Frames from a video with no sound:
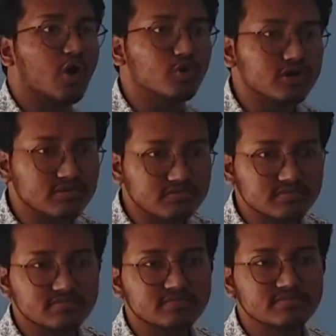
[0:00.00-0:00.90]
How good?
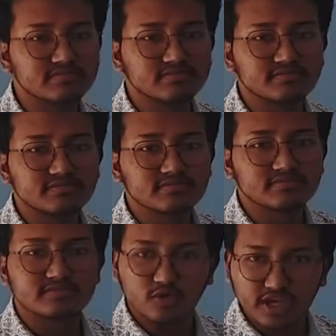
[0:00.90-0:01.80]

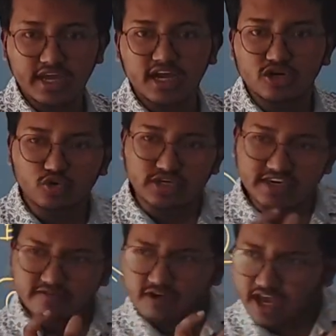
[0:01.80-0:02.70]
Okay. To
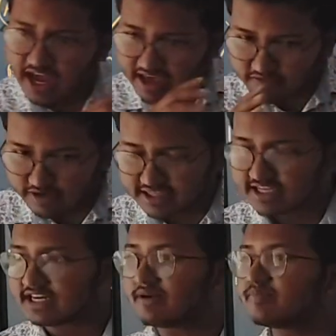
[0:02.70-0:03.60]
give
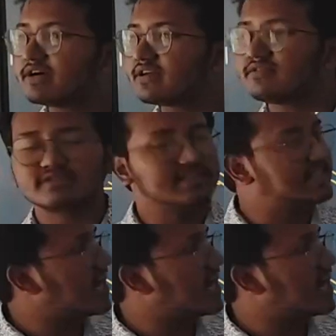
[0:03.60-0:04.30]
everything a number,